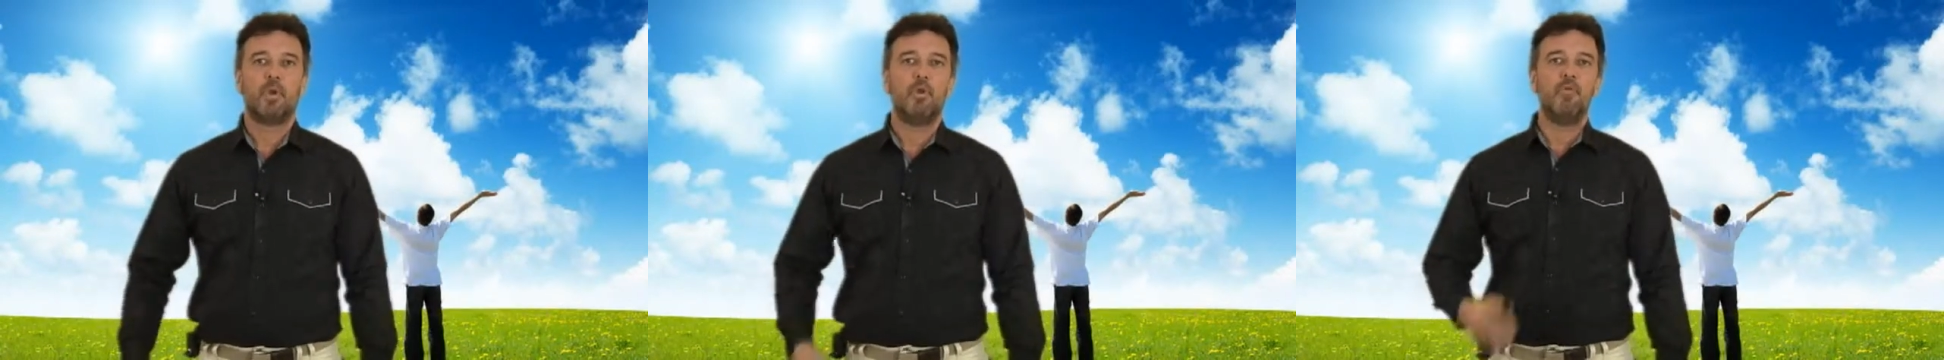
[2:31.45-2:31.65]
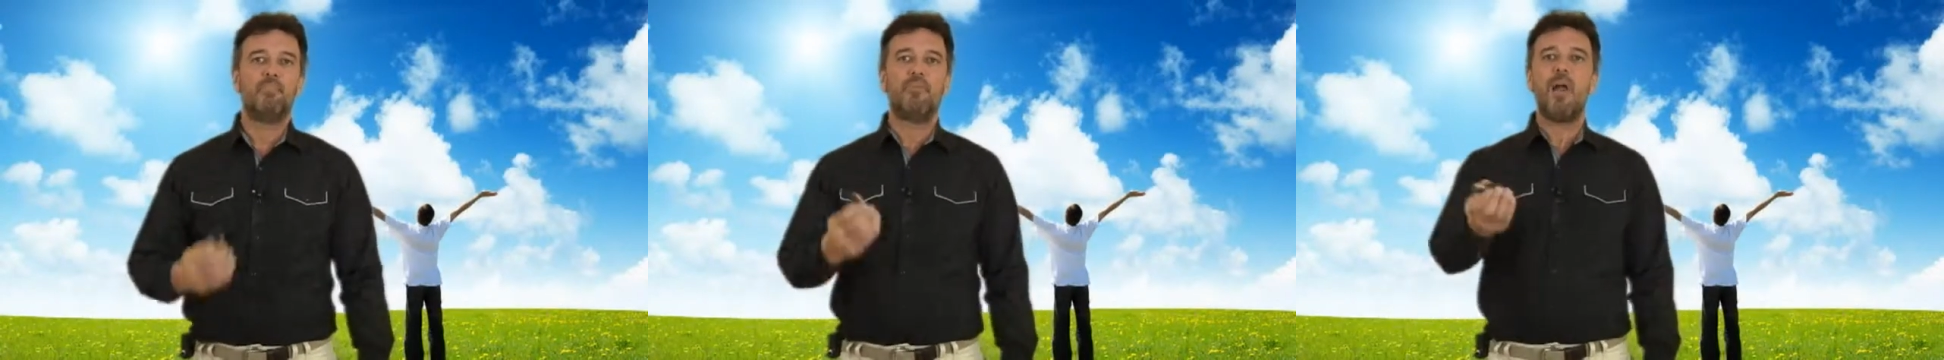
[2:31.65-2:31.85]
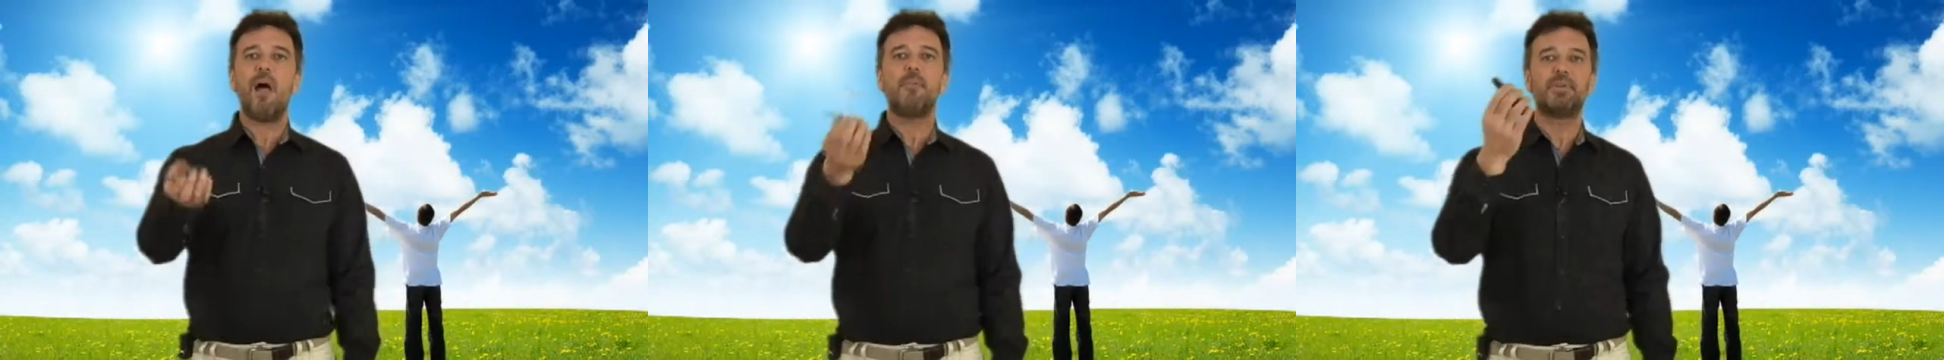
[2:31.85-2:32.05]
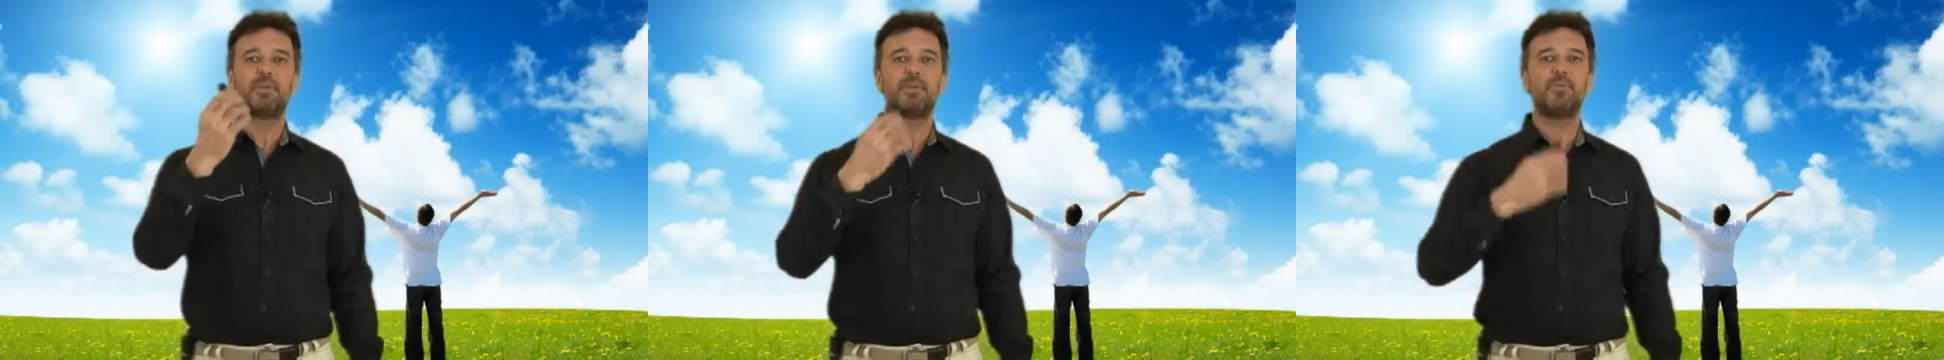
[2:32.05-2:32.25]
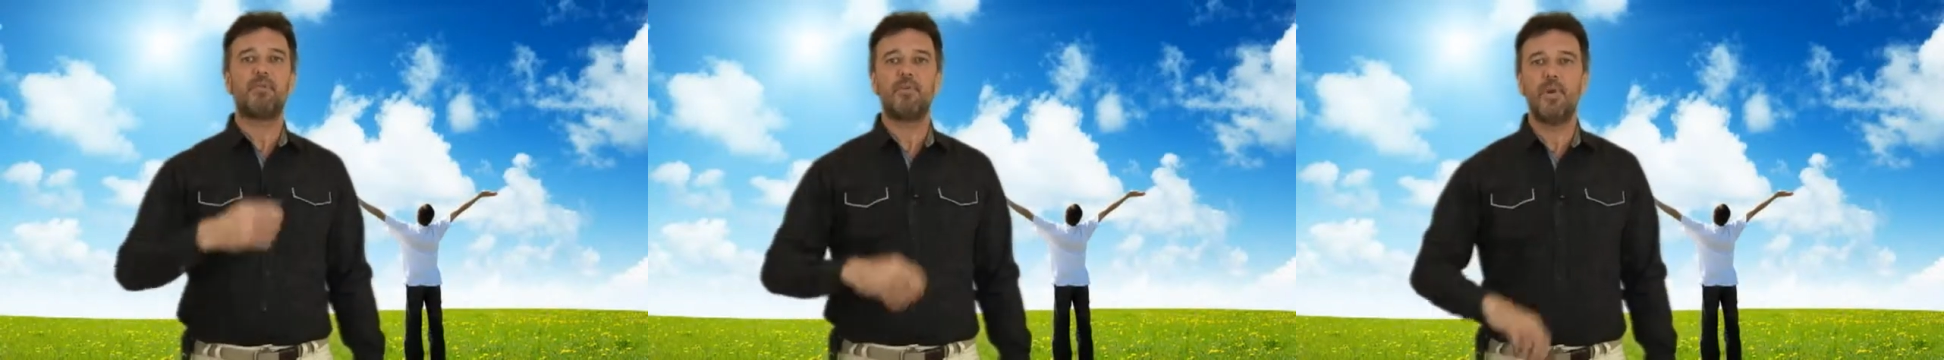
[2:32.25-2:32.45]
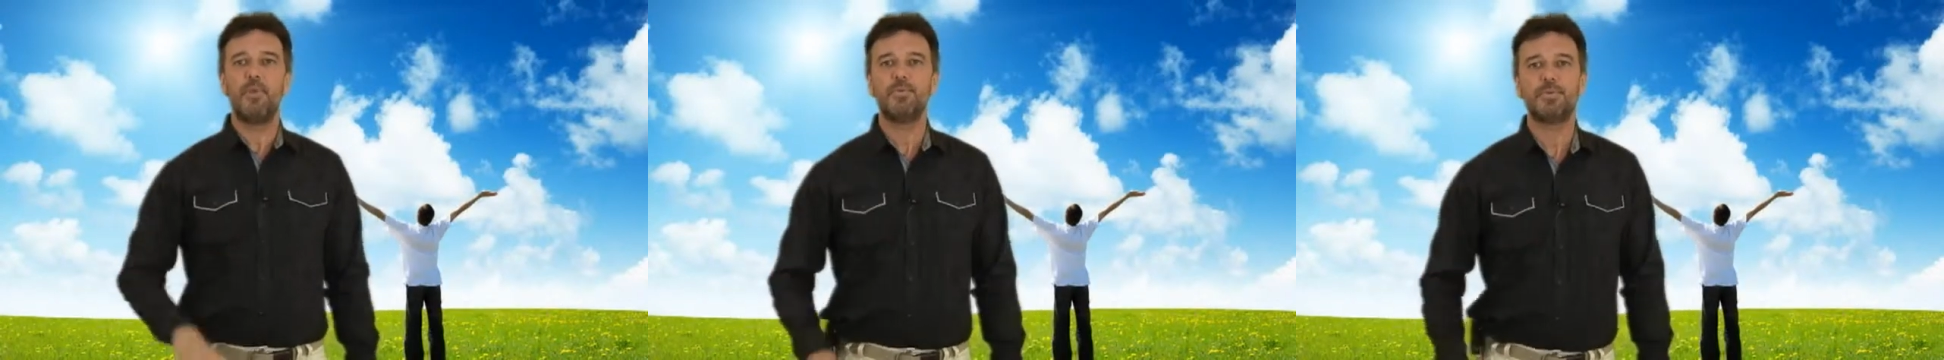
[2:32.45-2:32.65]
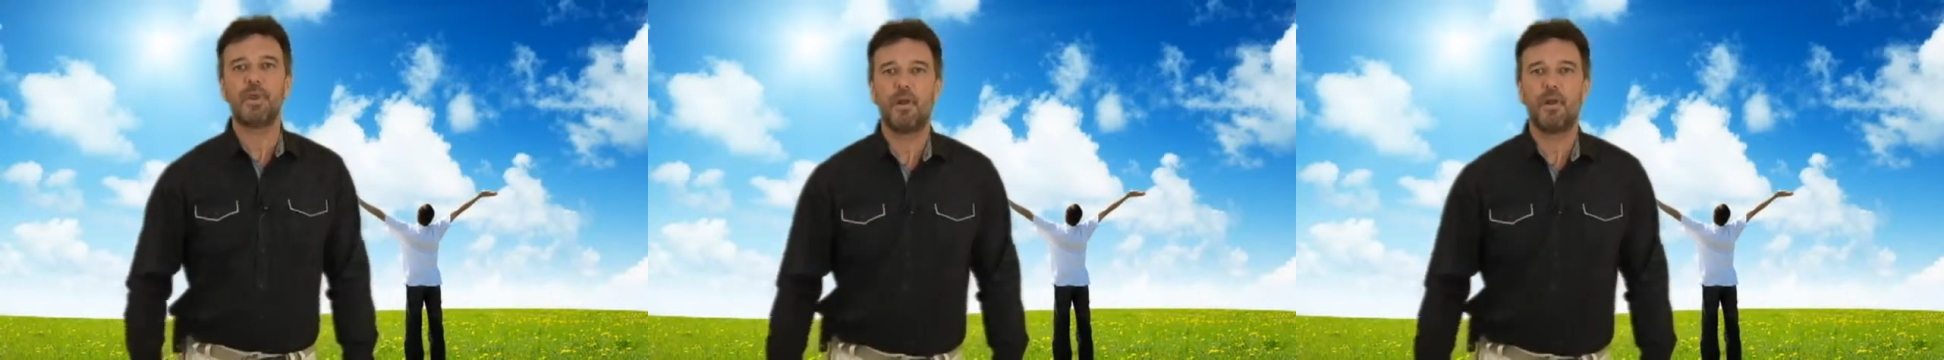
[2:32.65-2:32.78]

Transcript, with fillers: Who promised you a rose